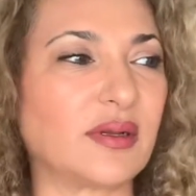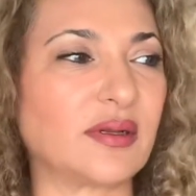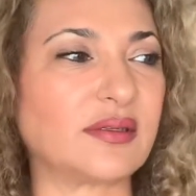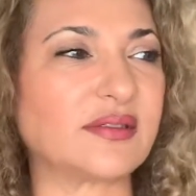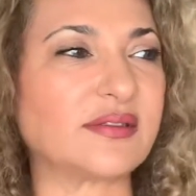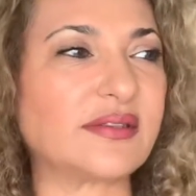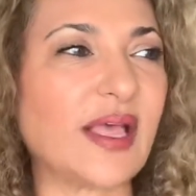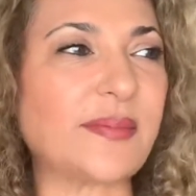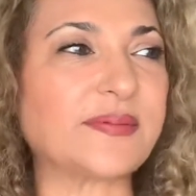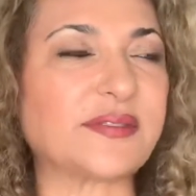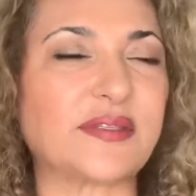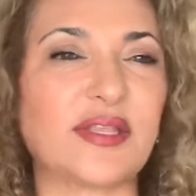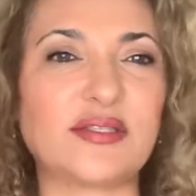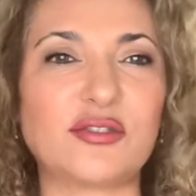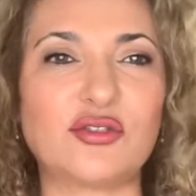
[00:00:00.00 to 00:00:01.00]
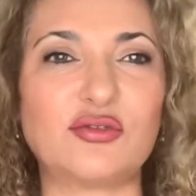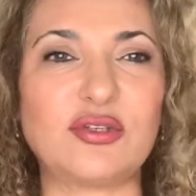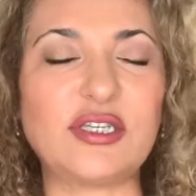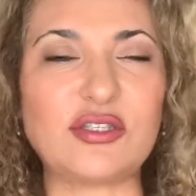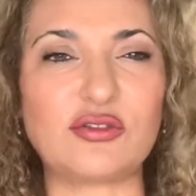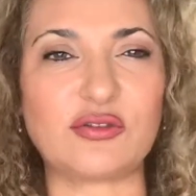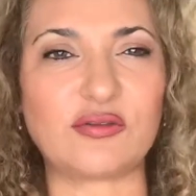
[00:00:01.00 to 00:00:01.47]
steps that you
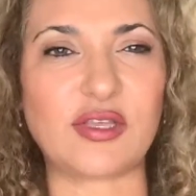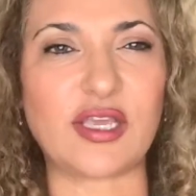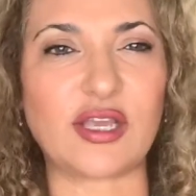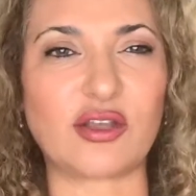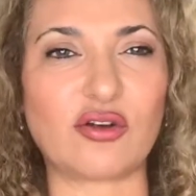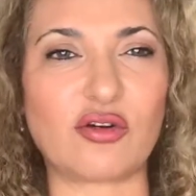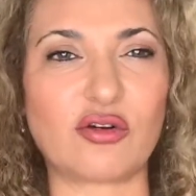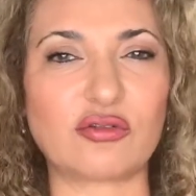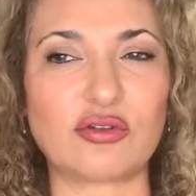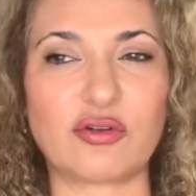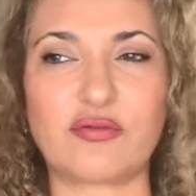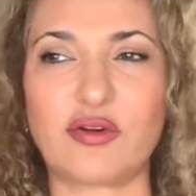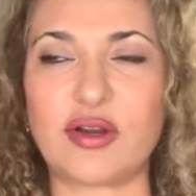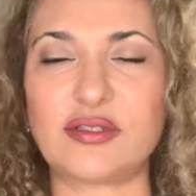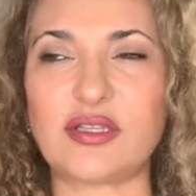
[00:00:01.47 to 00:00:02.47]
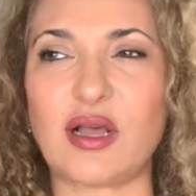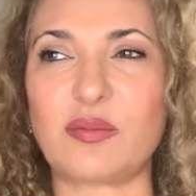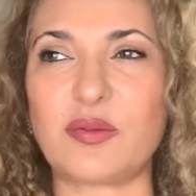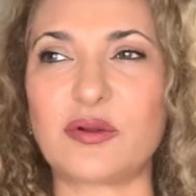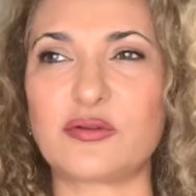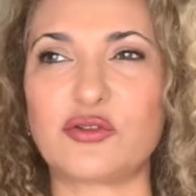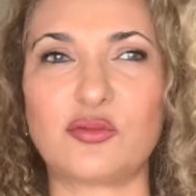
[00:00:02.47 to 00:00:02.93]
need to take in order, for
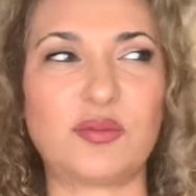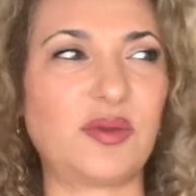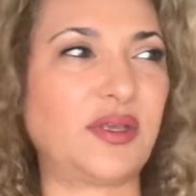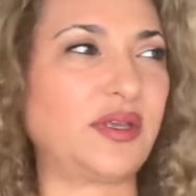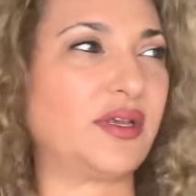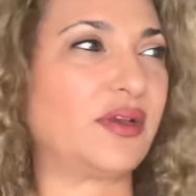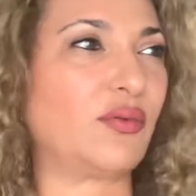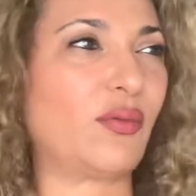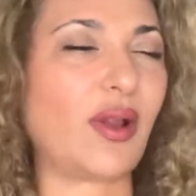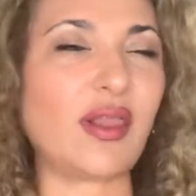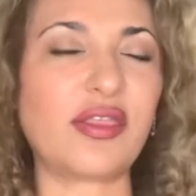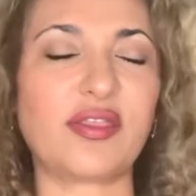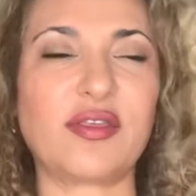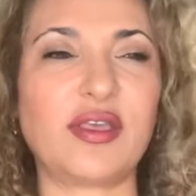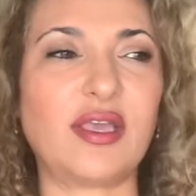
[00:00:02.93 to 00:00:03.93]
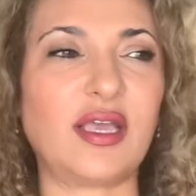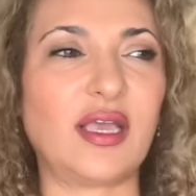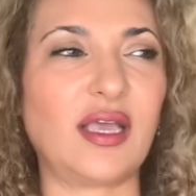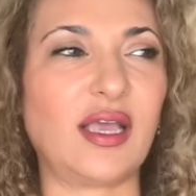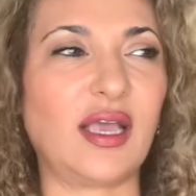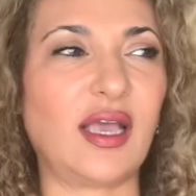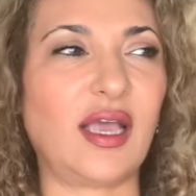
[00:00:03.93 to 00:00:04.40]
example, to be wealthy,
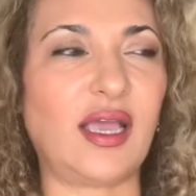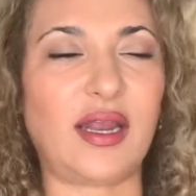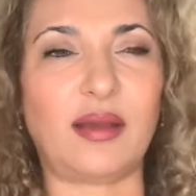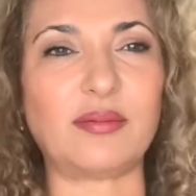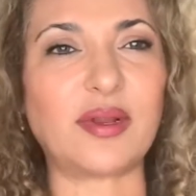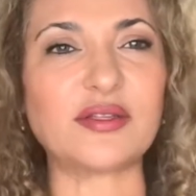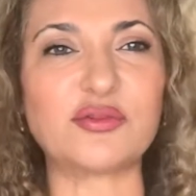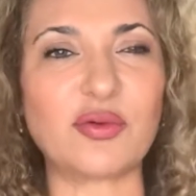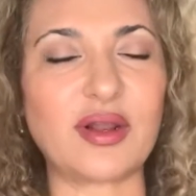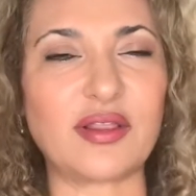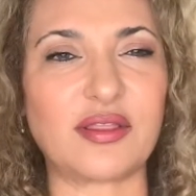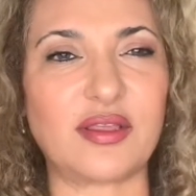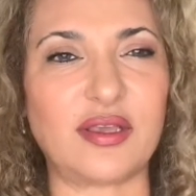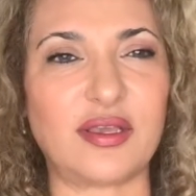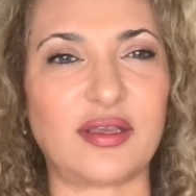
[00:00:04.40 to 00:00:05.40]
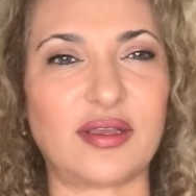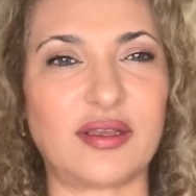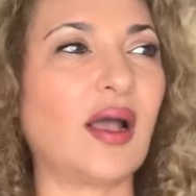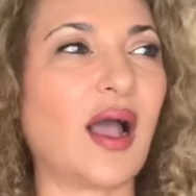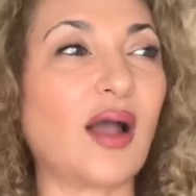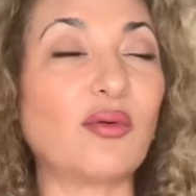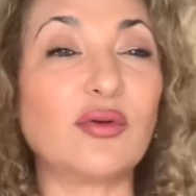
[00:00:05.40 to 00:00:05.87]
and I'm not wealthy.
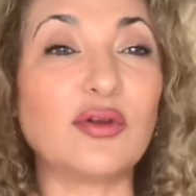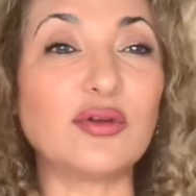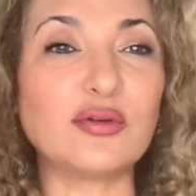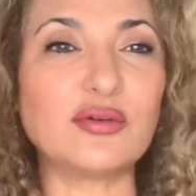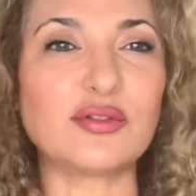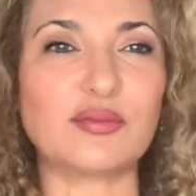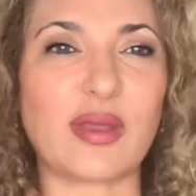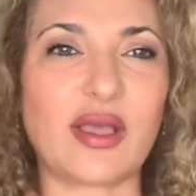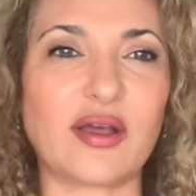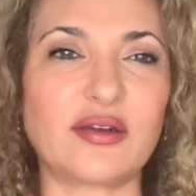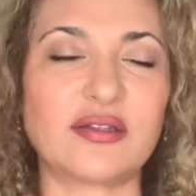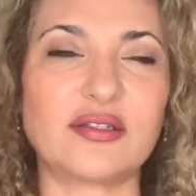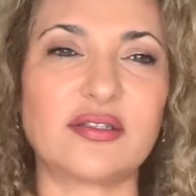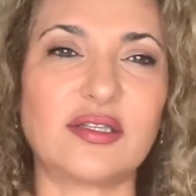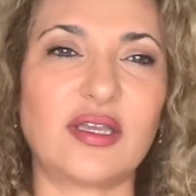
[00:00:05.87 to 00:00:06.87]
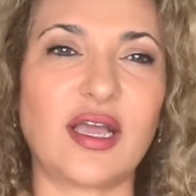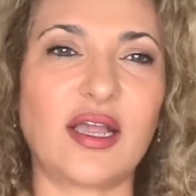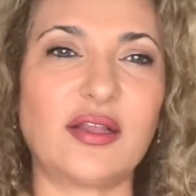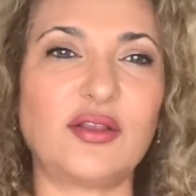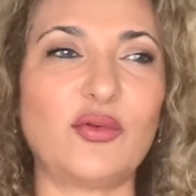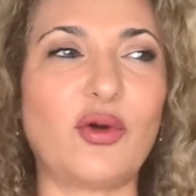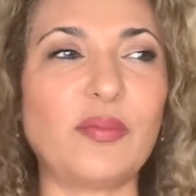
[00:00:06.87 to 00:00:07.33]
I will lose my honesty
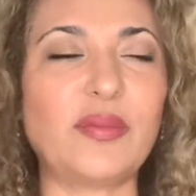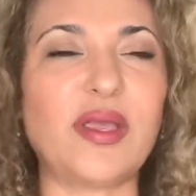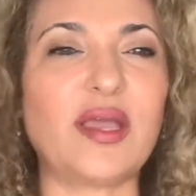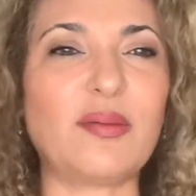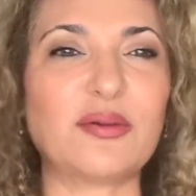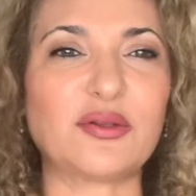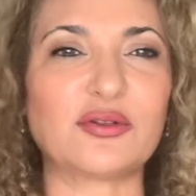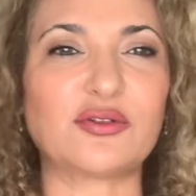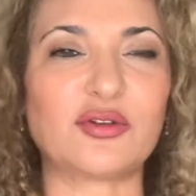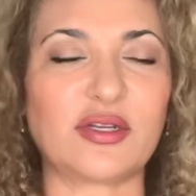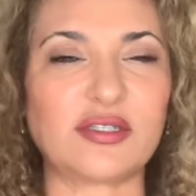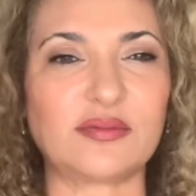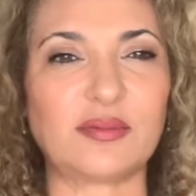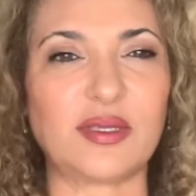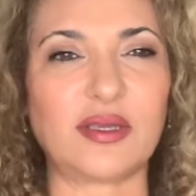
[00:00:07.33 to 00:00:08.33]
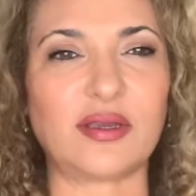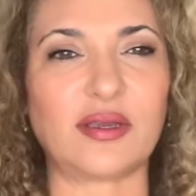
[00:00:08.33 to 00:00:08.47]
and you won't be able to trust me.